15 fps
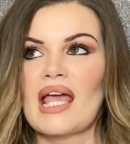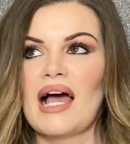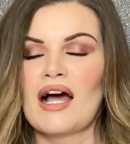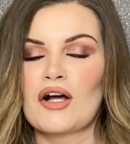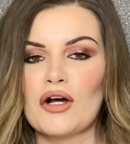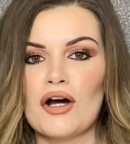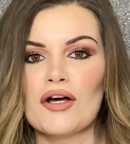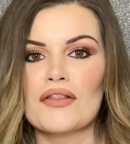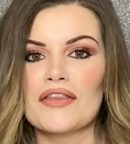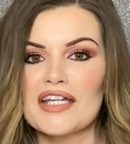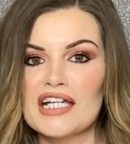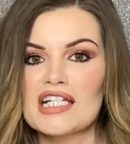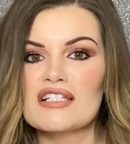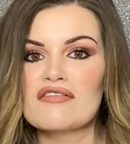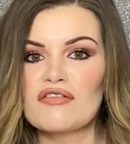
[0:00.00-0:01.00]
I got
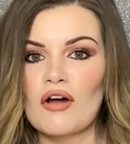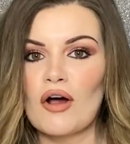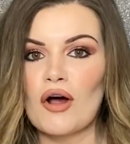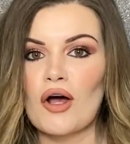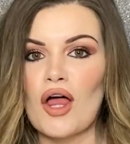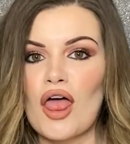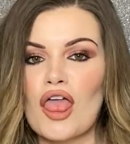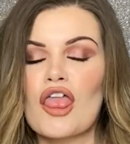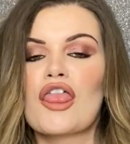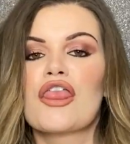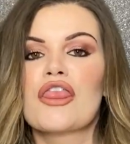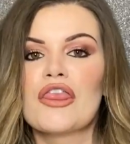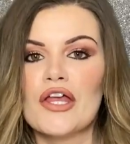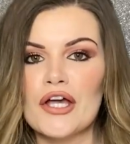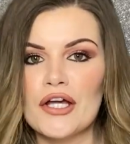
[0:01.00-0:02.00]
these for
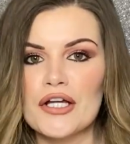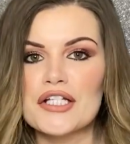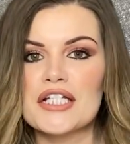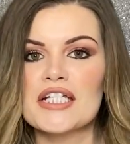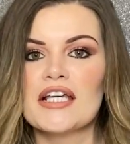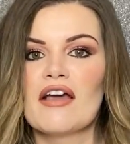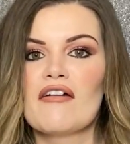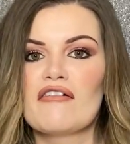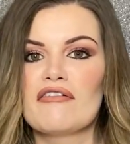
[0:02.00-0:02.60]
£35.